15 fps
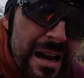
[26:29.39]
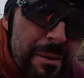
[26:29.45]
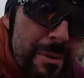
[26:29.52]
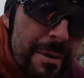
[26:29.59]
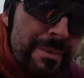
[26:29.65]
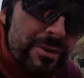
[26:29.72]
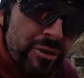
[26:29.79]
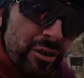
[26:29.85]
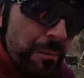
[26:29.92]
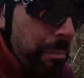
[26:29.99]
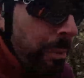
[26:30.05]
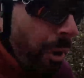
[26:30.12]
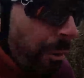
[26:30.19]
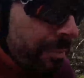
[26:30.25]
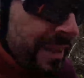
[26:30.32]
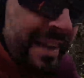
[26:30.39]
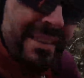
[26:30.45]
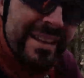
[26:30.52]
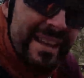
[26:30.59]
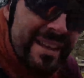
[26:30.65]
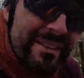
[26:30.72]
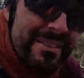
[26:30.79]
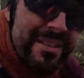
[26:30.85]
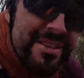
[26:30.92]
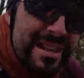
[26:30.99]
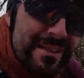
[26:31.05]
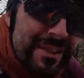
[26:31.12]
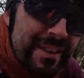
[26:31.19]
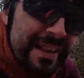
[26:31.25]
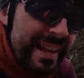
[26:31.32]
maybe should have popped in there to see
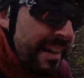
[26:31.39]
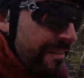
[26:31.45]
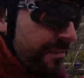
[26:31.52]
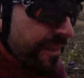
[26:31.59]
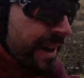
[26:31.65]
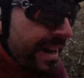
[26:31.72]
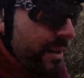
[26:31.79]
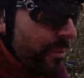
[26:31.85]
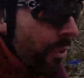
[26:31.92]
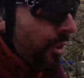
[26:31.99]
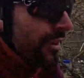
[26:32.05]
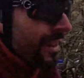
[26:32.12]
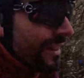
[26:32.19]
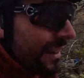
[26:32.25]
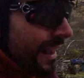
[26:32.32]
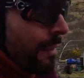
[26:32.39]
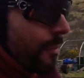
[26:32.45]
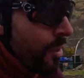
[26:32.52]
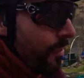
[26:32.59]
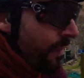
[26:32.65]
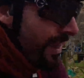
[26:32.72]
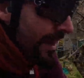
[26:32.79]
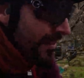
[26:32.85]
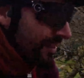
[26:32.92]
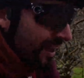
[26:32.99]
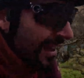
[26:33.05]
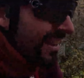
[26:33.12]
if they'd any fire water to get me over this.